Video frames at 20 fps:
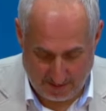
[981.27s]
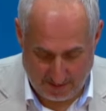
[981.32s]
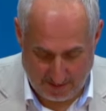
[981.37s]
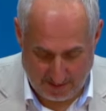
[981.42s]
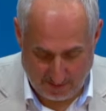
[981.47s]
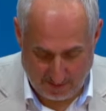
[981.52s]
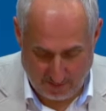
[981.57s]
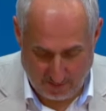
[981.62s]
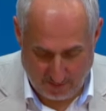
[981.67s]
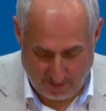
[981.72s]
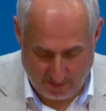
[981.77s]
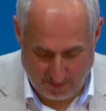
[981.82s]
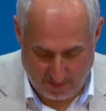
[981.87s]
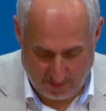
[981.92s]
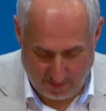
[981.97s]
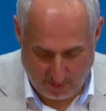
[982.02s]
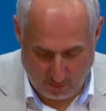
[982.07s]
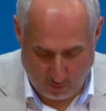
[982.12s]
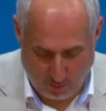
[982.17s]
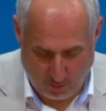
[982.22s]
given
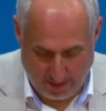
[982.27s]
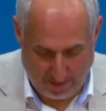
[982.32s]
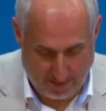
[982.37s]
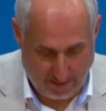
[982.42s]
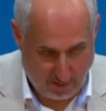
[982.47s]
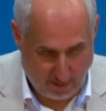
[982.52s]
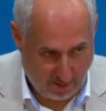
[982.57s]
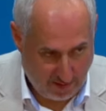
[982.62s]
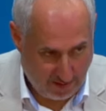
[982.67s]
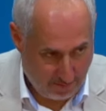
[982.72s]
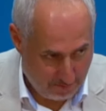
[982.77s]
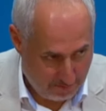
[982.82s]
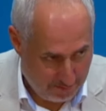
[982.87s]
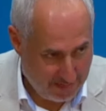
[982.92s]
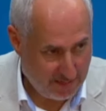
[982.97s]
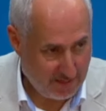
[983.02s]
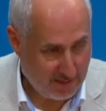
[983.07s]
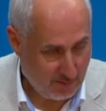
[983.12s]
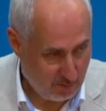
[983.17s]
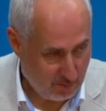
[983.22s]
the way they're
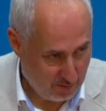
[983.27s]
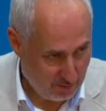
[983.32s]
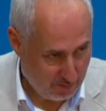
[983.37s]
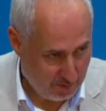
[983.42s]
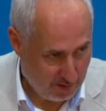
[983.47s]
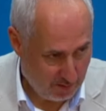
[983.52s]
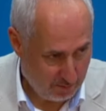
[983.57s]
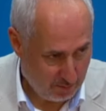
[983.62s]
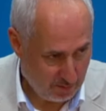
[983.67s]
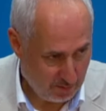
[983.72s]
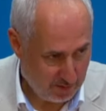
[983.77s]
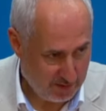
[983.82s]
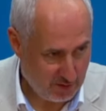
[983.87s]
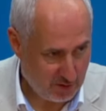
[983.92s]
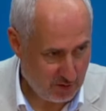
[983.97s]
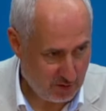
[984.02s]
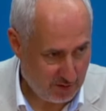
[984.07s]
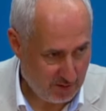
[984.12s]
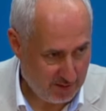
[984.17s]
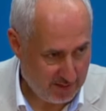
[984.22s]
embedded with the
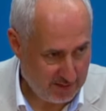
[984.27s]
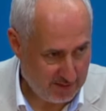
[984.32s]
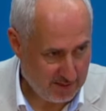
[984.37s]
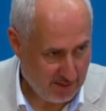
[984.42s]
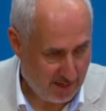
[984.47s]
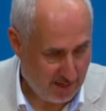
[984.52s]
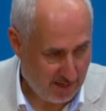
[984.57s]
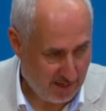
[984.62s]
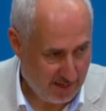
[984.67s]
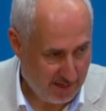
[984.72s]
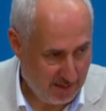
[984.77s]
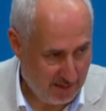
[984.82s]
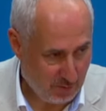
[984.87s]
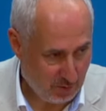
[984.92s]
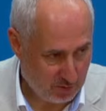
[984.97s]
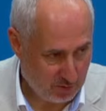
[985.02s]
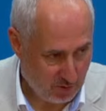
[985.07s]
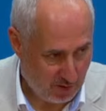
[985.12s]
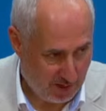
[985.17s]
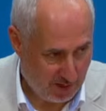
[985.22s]
population, is
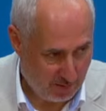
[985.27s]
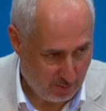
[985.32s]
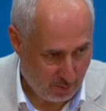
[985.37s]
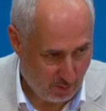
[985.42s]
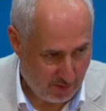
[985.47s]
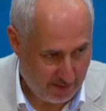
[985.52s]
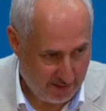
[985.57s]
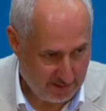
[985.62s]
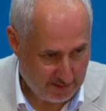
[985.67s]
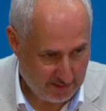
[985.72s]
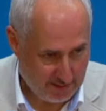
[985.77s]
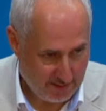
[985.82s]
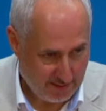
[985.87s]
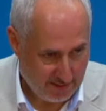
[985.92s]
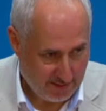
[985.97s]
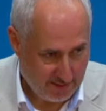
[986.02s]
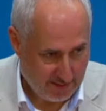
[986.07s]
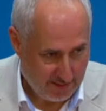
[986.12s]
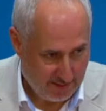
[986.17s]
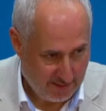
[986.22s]
able to operate
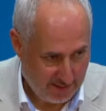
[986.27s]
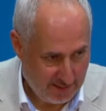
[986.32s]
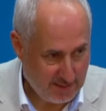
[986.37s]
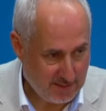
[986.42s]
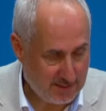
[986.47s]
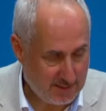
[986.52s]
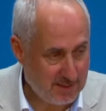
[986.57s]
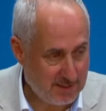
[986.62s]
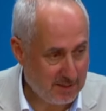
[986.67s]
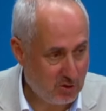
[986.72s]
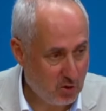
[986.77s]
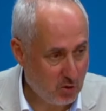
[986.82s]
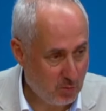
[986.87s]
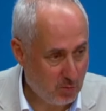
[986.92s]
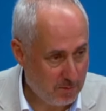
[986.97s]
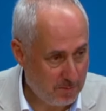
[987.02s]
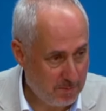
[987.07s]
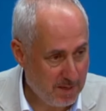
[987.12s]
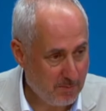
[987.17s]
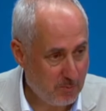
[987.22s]
in situ
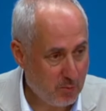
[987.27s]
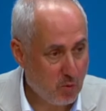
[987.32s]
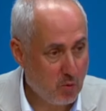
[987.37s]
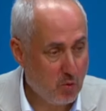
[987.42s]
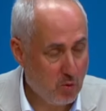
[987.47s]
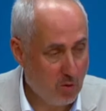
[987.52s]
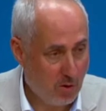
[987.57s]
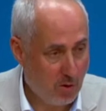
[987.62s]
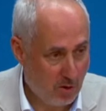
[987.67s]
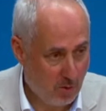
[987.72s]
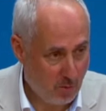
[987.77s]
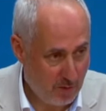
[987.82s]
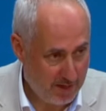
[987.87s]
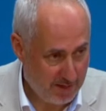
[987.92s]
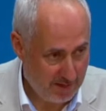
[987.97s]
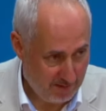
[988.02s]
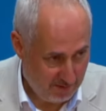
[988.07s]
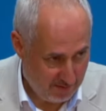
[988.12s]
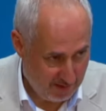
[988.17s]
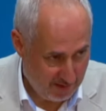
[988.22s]
with people who are
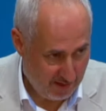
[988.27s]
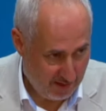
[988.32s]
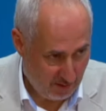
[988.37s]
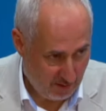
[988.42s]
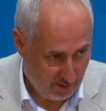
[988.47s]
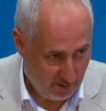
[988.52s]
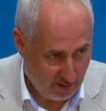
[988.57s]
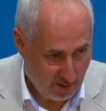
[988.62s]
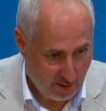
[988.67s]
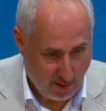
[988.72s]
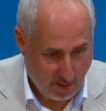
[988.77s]
already there.